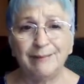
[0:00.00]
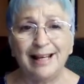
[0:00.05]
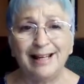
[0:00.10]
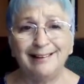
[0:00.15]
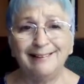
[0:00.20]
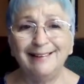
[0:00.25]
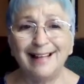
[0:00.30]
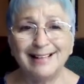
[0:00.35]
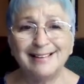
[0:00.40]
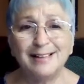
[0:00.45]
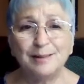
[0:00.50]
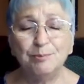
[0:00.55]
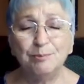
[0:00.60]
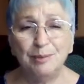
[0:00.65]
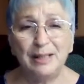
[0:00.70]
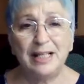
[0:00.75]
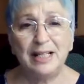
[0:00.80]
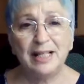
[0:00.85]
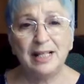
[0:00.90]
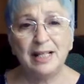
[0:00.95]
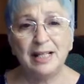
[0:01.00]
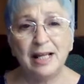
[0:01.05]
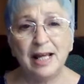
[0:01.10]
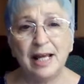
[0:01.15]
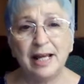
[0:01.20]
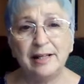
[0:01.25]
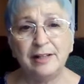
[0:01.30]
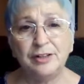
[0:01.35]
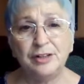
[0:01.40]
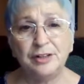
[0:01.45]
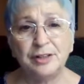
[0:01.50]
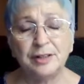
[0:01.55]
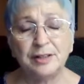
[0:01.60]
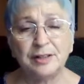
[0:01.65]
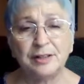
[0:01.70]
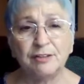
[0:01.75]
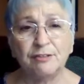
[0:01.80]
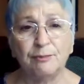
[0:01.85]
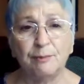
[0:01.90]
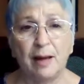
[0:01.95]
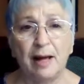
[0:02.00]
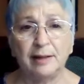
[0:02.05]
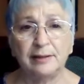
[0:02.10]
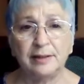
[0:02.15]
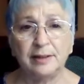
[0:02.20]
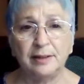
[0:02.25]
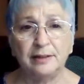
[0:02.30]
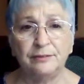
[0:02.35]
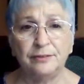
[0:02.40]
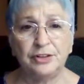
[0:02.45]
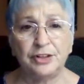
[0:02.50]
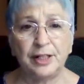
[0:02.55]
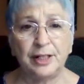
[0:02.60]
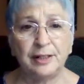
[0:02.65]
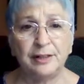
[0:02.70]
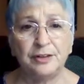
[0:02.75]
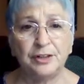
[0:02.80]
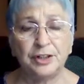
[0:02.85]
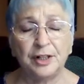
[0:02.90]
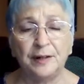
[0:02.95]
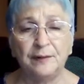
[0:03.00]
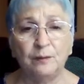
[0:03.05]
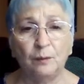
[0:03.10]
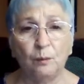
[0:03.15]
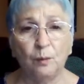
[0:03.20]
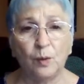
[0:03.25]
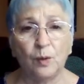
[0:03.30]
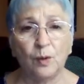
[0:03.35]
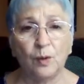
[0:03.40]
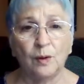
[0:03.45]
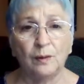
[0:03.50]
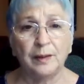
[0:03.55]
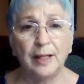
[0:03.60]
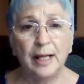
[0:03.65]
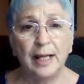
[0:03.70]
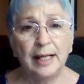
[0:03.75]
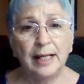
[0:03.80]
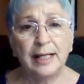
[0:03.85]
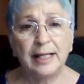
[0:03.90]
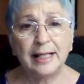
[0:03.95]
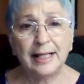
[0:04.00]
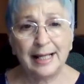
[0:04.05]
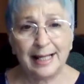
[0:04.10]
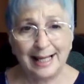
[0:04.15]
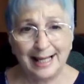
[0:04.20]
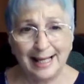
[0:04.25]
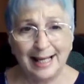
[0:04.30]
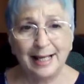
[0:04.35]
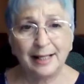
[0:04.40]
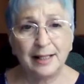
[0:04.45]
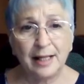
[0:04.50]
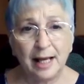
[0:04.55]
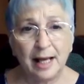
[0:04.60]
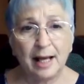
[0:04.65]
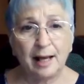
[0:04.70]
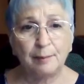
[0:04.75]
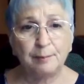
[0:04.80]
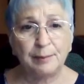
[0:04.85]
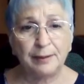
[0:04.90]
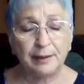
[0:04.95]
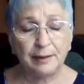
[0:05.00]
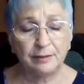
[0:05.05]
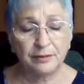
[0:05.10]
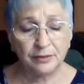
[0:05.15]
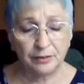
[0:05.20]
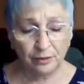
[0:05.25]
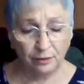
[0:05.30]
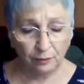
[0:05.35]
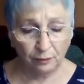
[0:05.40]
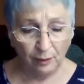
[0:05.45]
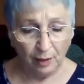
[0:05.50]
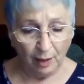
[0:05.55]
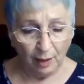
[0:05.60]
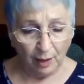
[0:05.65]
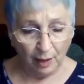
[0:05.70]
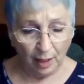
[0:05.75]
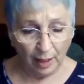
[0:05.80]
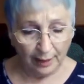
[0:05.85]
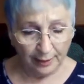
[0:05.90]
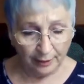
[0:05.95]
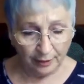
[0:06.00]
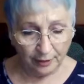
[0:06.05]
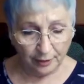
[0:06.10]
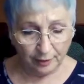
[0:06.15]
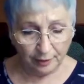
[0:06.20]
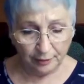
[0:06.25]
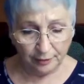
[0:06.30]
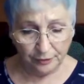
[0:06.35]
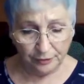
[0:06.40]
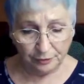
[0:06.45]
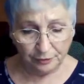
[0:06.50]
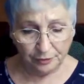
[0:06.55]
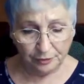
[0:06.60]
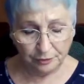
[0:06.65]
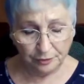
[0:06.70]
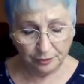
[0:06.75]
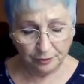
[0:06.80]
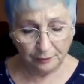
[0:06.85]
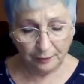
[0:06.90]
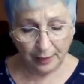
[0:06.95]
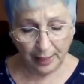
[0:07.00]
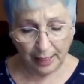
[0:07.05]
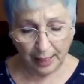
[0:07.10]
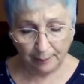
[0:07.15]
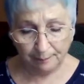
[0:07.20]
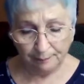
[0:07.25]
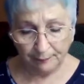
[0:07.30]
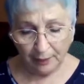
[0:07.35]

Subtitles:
let's be agents of positive change in the world. It can happen. So I encourage you to do that.